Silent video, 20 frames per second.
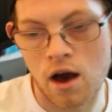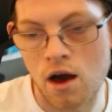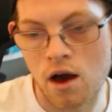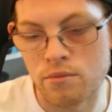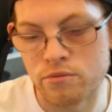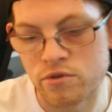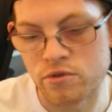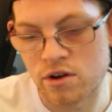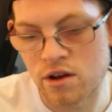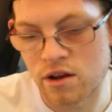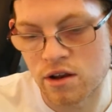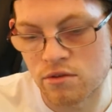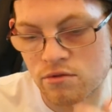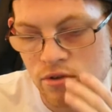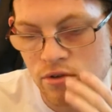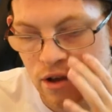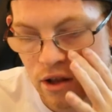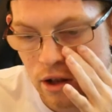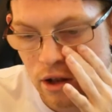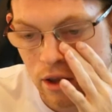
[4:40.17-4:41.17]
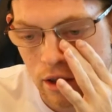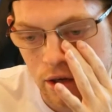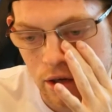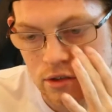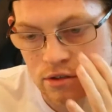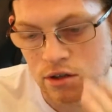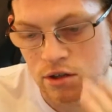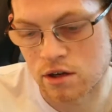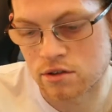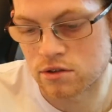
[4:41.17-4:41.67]
I'm really, really
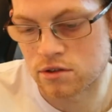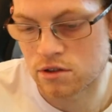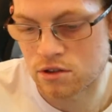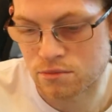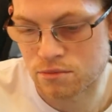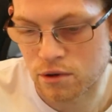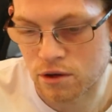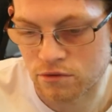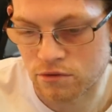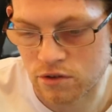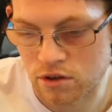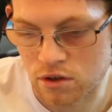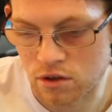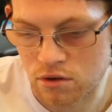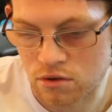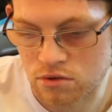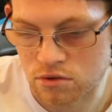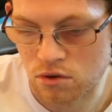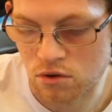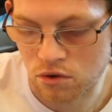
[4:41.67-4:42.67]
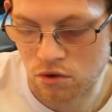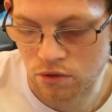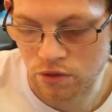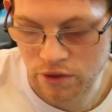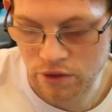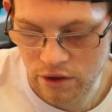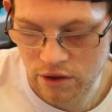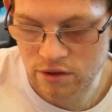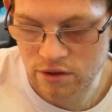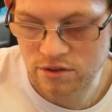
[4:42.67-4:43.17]
excited to make videos on
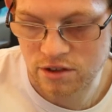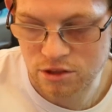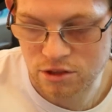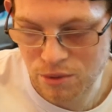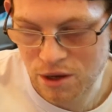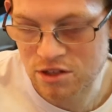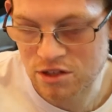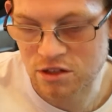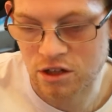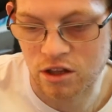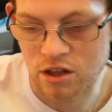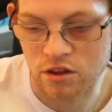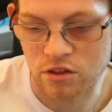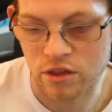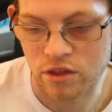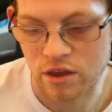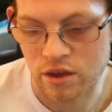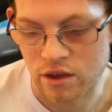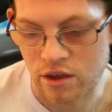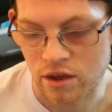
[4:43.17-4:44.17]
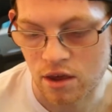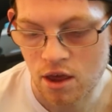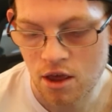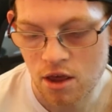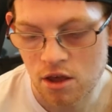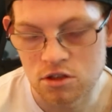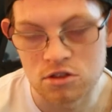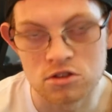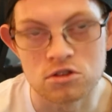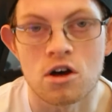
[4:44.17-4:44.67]
these, especially the
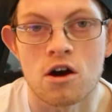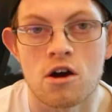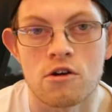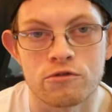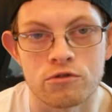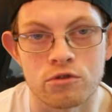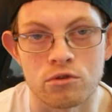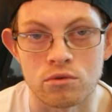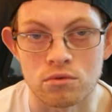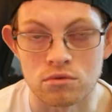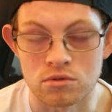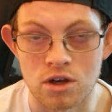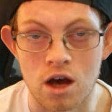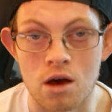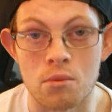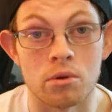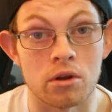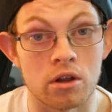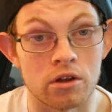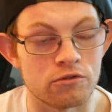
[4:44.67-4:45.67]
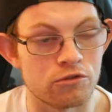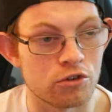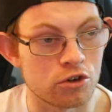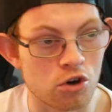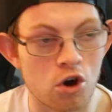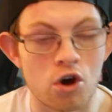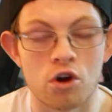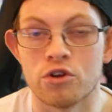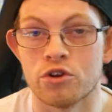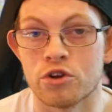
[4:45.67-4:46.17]
Starfruit tub, and I'd
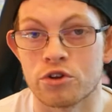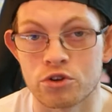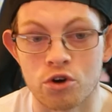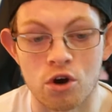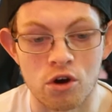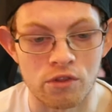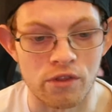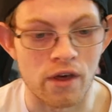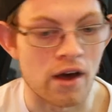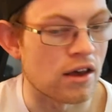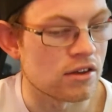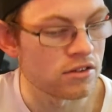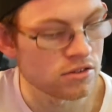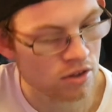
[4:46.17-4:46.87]
forgotten I'd got that.